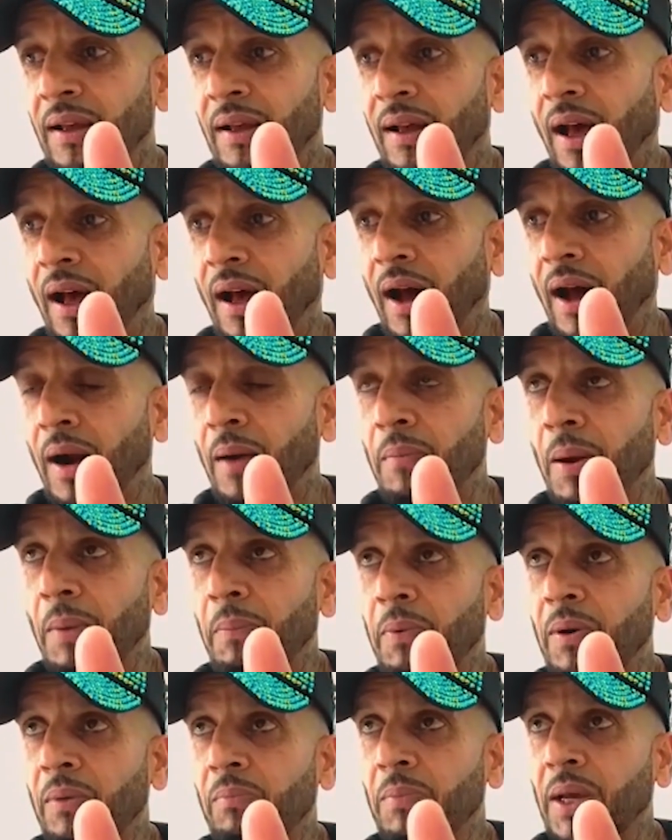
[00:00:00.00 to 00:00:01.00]
I
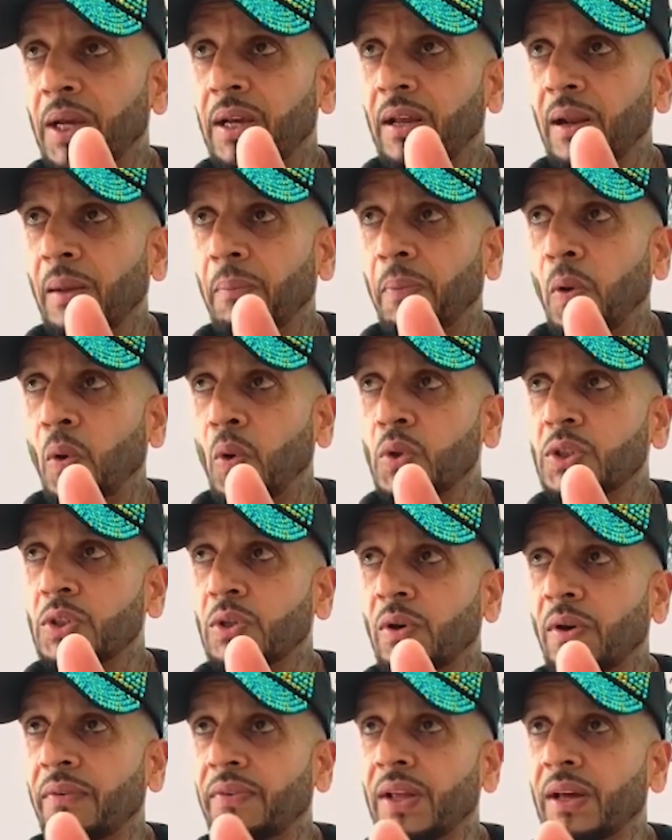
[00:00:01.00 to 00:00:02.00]
remember making a
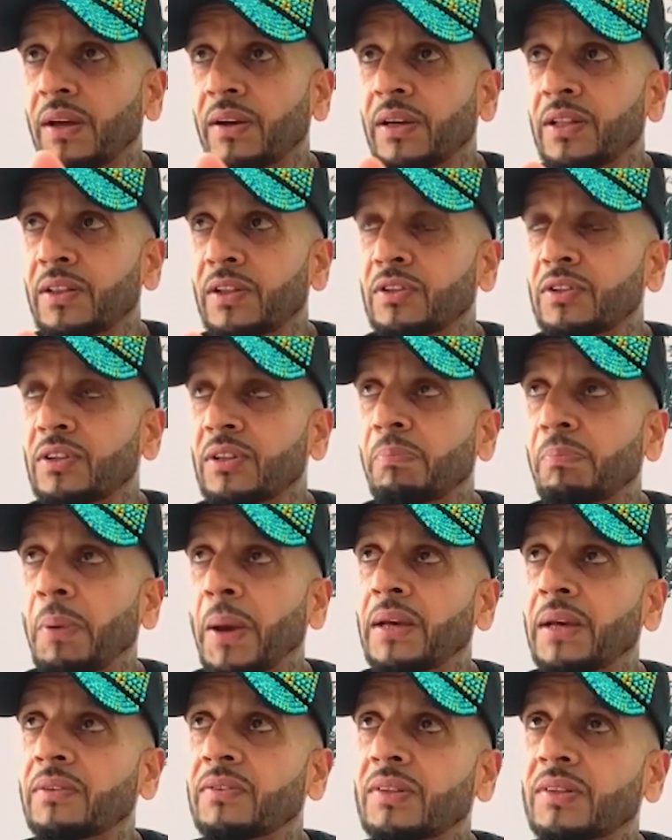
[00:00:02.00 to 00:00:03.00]
poster of the Indrajit
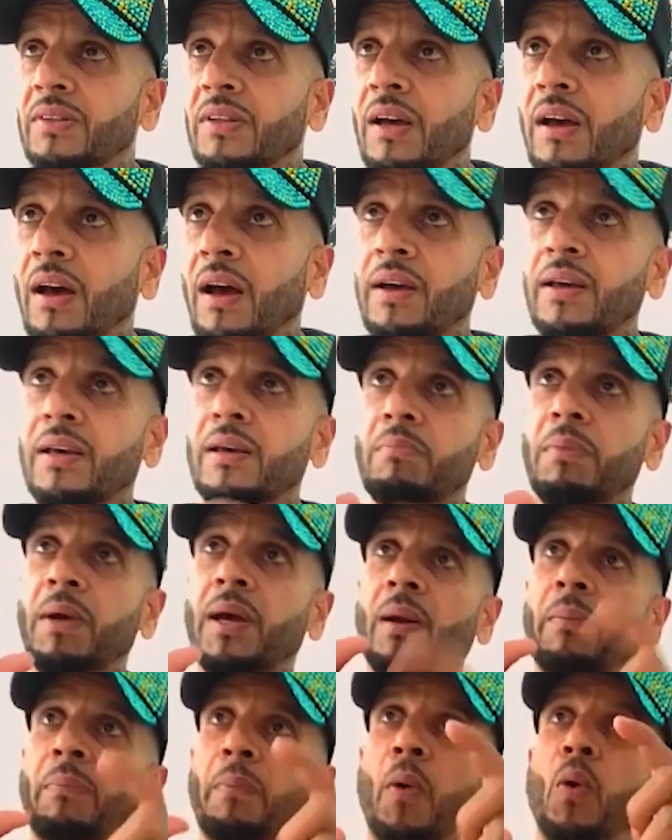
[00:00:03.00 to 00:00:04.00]
Bains. He made
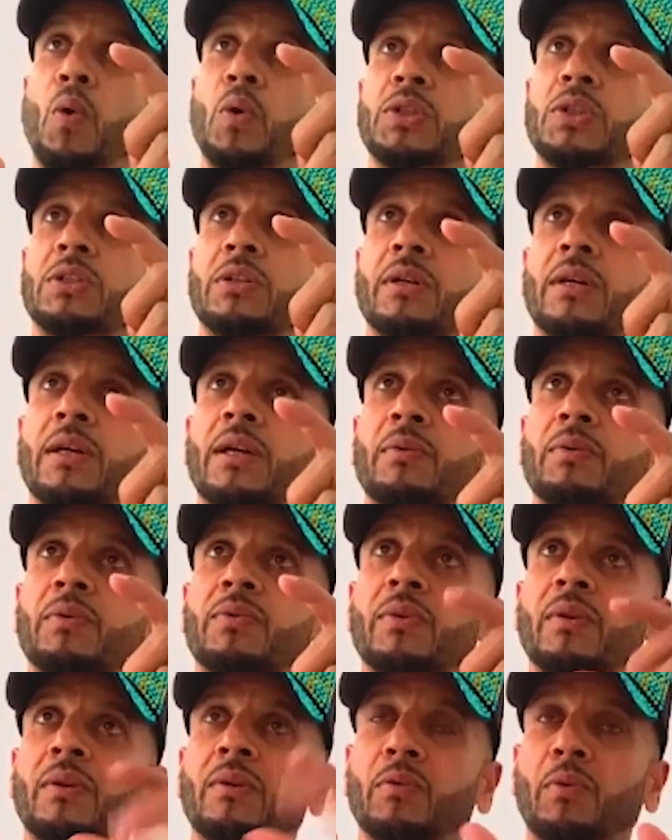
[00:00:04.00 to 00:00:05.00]
a poster. It
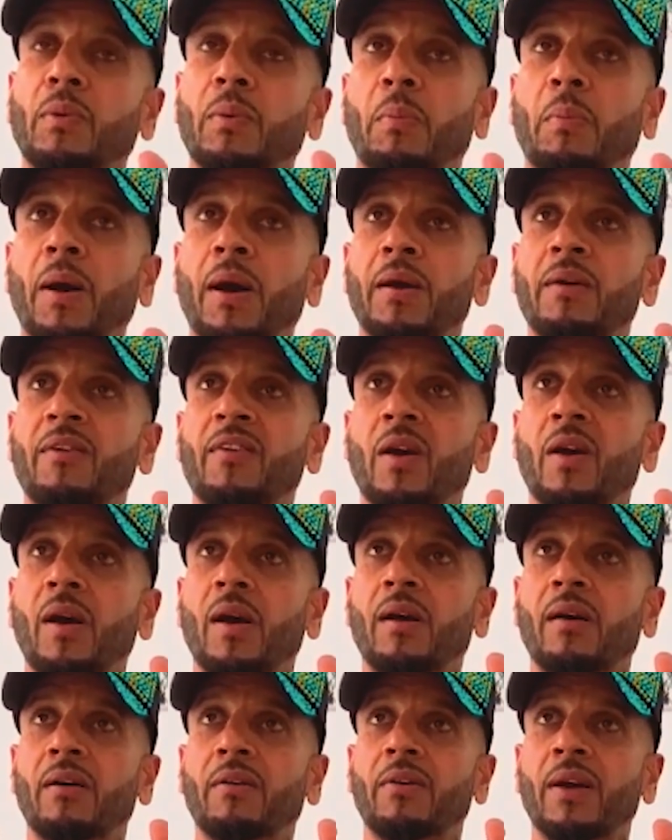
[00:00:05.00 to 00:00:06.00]
was my
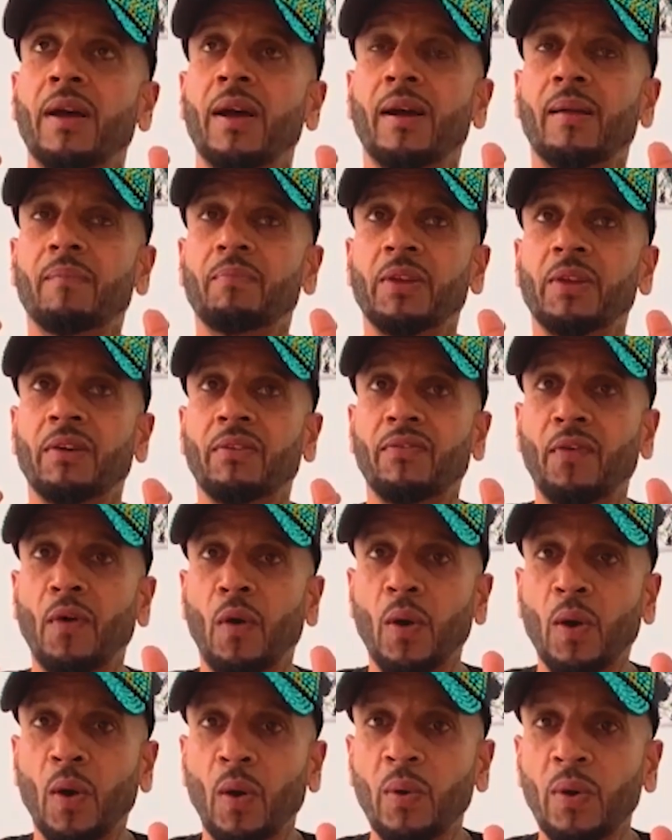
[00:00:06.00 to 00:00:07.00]

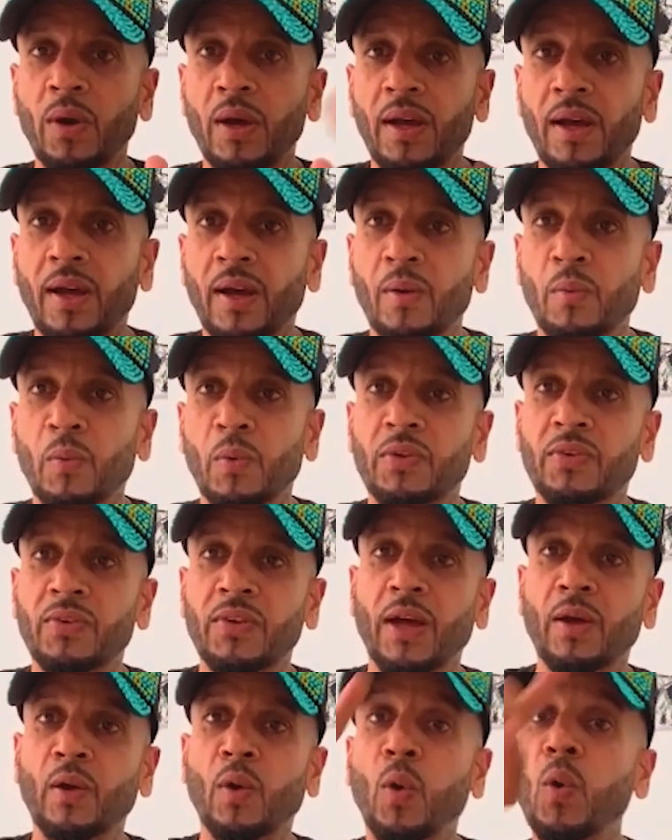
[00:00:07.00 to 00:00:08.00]
photo, which
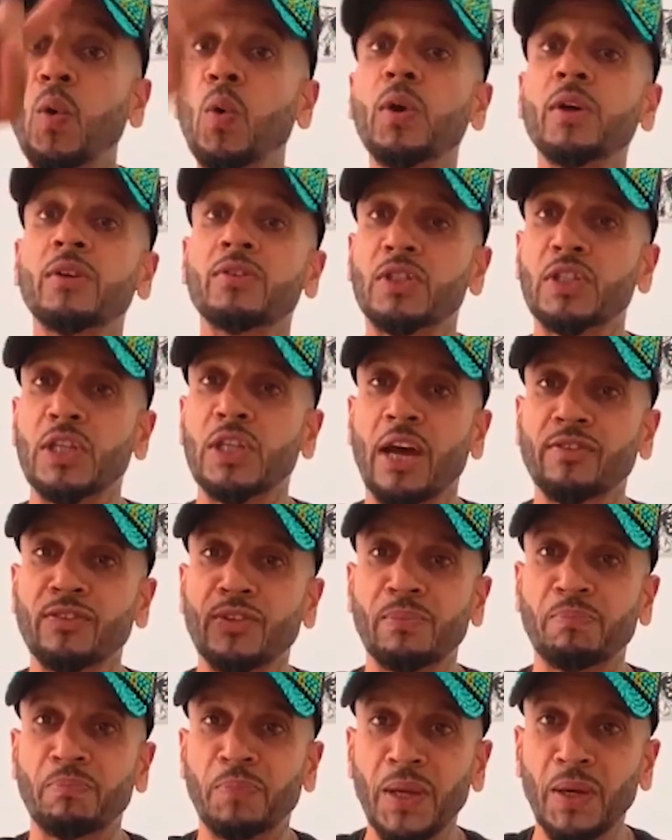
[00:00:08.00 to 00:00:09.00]
said, "Who is
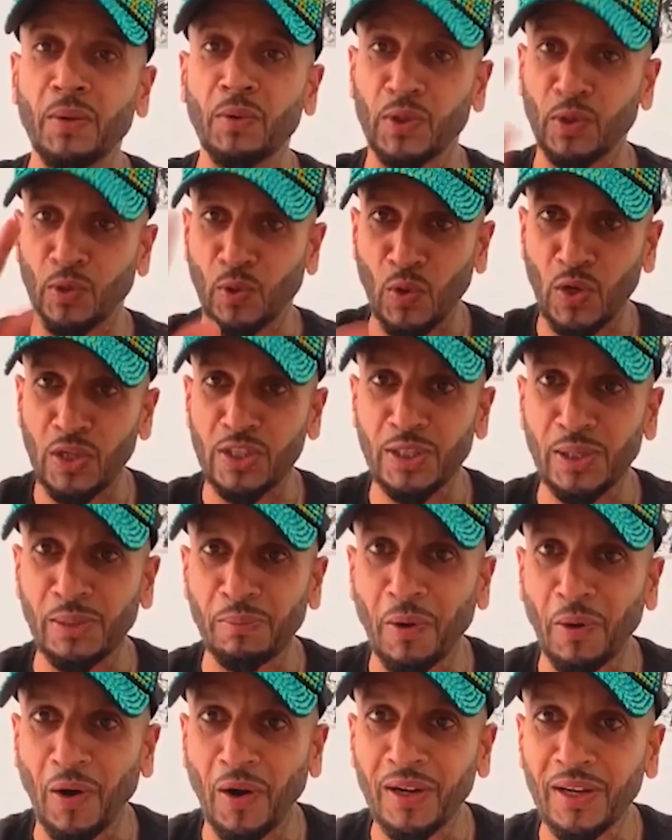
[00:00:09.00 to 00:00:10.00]
Jazzy B?" with a question
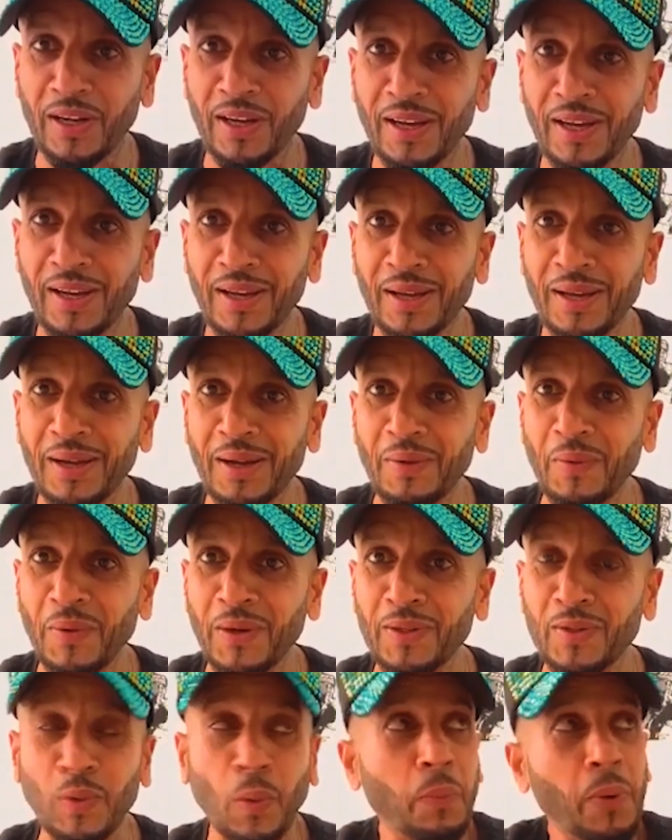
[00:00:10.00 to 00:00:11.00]
mark,
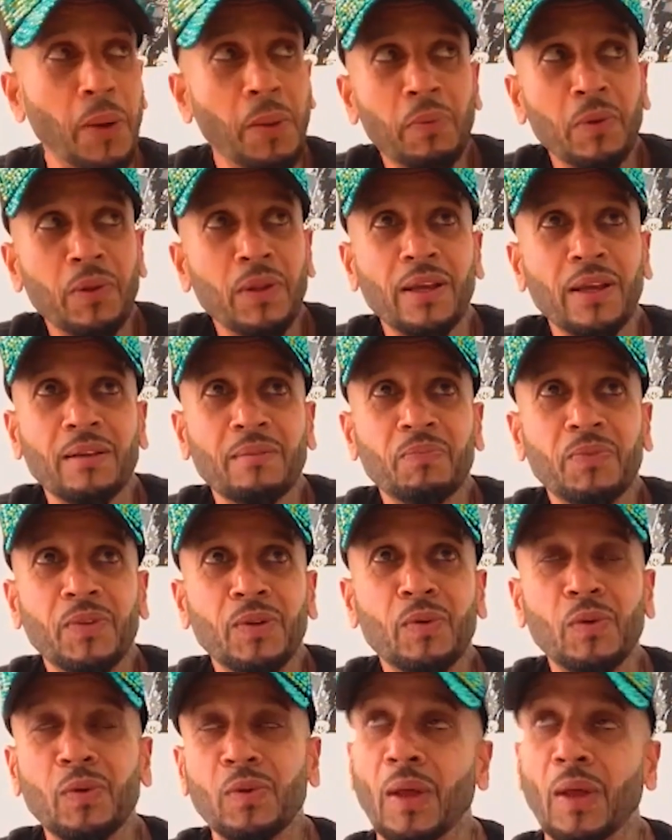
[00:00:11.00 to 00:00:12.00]
right? So people like
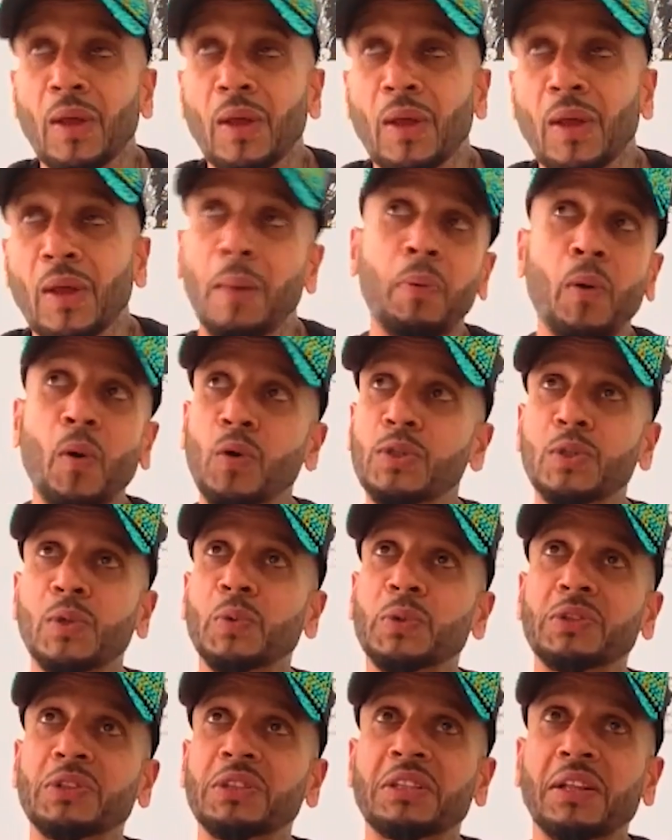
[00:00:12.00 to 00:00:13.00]
that poster was
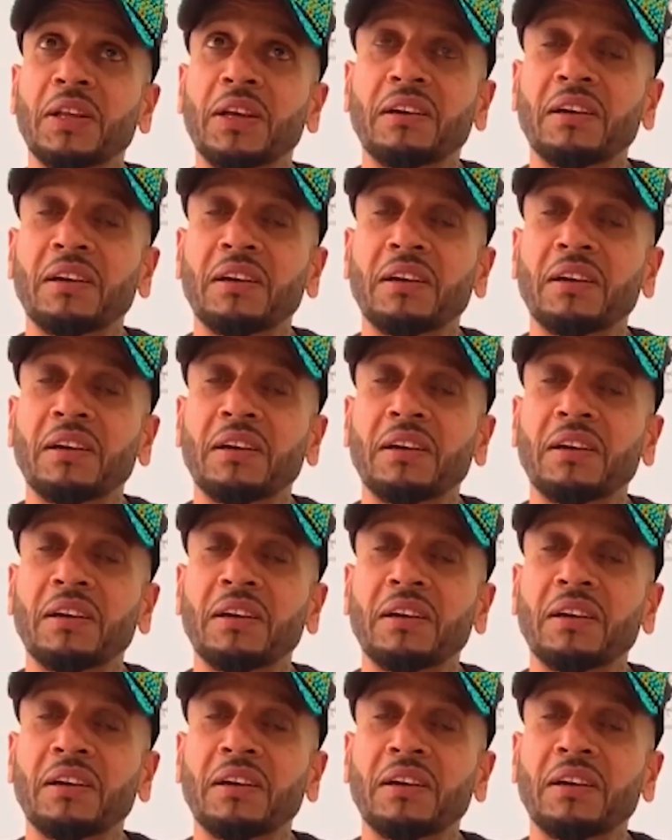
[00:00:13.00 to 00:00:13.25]
just like